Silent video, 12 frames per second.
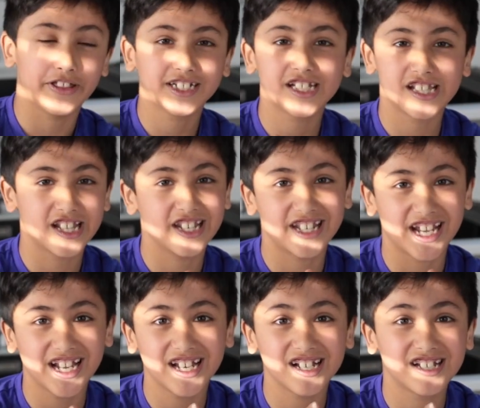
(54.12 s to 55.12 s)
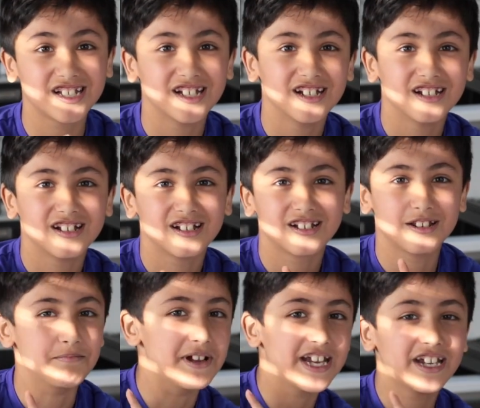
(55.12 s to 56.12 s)
this is a date to
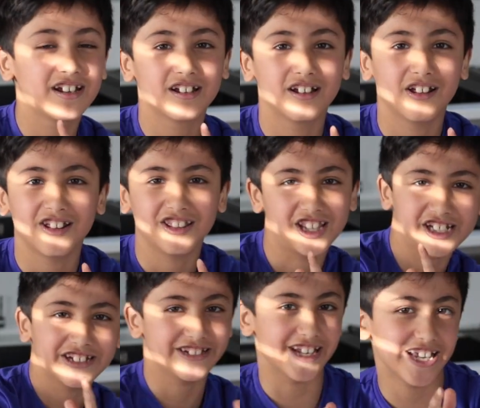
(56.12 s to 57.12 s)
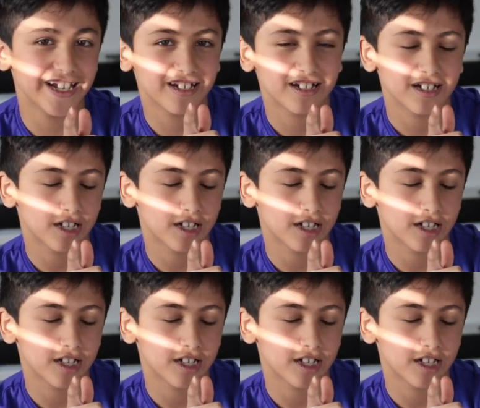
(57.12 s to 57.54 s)
make the date cake.